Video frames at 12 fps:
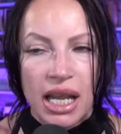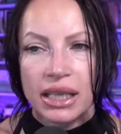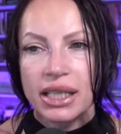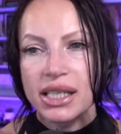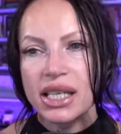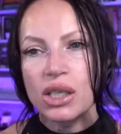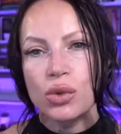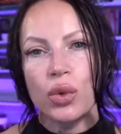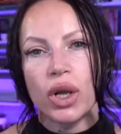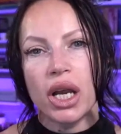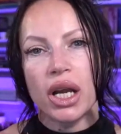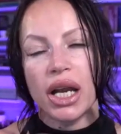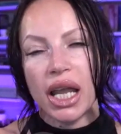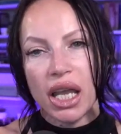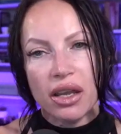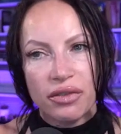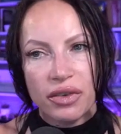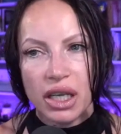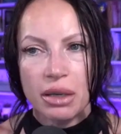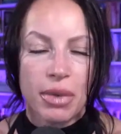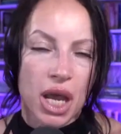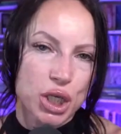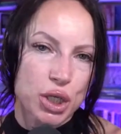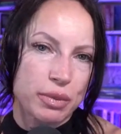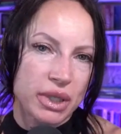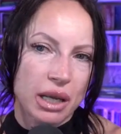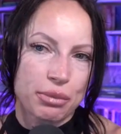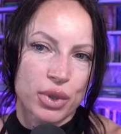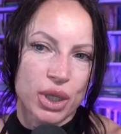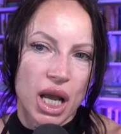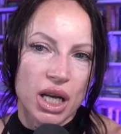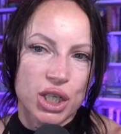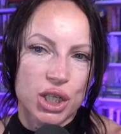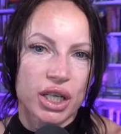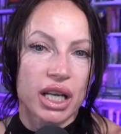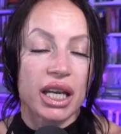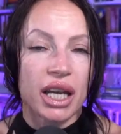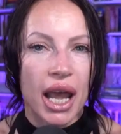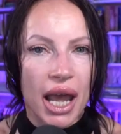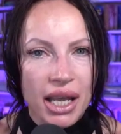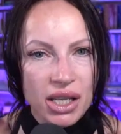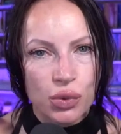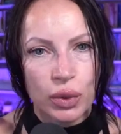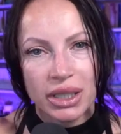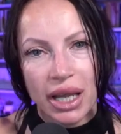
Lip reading: This is where AV management and production enhanced with